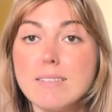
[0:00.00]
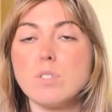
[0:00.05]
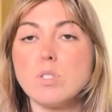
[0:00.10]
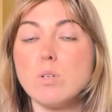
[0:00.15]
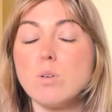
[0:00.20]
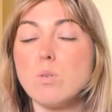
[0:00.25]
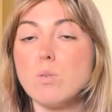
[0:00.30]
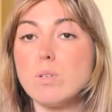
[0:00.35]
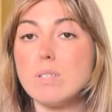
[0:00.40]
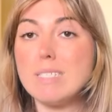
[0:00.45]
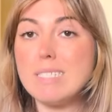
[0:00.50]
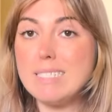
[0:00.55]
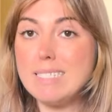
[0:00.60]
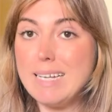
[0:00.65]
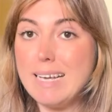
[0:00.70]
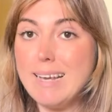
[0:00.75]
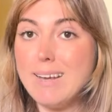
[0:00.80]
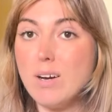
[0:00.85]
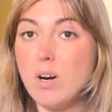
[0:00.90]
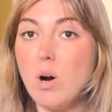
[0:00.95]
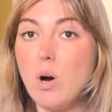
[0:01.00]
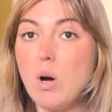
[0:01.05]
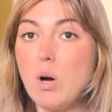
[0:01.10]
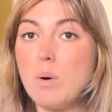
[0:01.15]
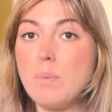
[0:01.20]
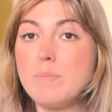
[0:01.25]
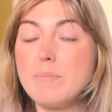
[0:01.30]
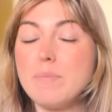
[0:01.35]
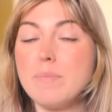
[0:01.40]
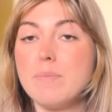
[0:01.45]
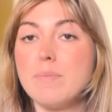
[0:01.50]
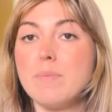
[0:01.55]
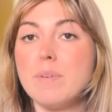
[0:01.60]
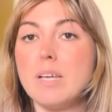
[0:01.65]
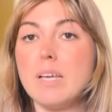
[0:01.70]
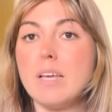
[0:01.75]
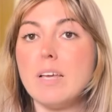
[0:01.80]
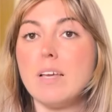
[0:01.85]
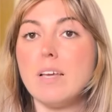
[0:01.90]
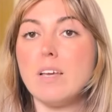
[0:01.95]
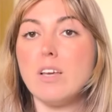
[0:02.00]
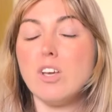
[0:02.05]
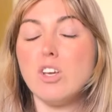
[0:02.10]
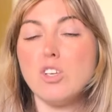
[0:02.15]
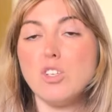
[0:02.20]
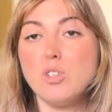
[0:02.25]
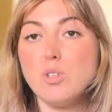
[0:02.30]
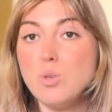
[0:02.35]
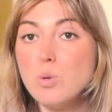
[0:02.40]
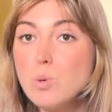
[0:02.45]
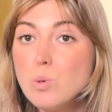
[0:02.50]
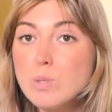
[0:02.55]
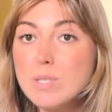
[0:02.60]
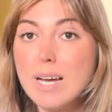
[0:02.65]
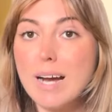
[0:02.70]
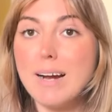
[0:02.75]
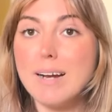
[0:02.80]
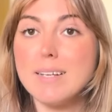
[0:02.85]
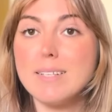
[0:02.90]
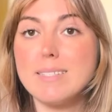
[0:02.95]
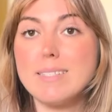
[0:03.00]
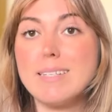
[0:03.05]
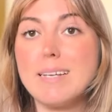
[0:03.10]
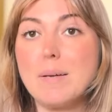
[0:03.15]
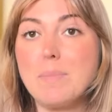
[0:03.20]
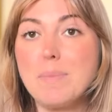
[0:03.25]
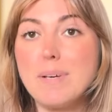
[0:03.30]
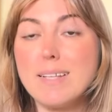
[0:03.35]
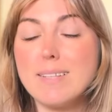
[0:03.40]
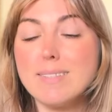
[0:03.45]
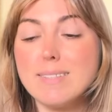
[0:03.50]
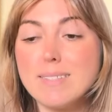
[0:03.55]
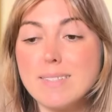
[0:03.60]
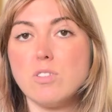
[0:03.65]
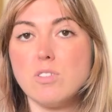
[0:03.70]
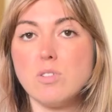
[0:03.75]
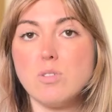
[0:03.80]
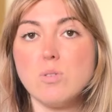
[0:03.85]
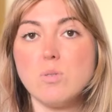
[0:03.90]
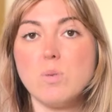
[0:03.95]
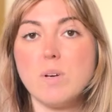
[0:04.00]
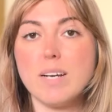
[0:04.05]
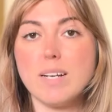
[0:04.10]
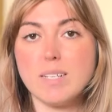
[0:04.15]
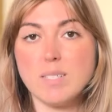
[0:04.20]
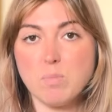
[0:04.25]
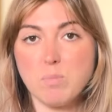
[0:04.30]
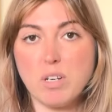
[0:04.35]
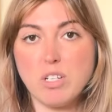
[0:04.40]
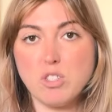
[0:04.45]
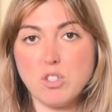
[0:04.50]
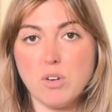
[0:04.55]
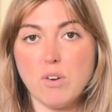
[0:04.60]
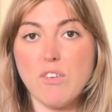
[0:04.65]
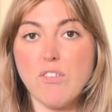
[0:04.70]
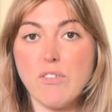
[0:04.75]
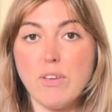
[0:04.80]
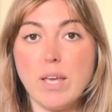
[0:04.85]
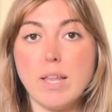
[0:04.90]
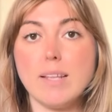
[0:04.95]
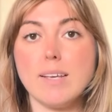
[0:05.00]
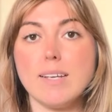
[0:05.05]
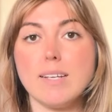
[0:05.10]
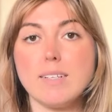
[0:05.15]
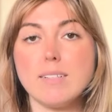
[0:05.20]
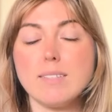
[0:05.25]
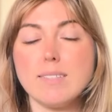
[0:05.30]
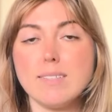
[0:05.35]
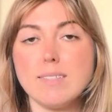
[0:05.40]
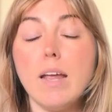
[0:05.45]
So stay calm, use I statements to express your feelings,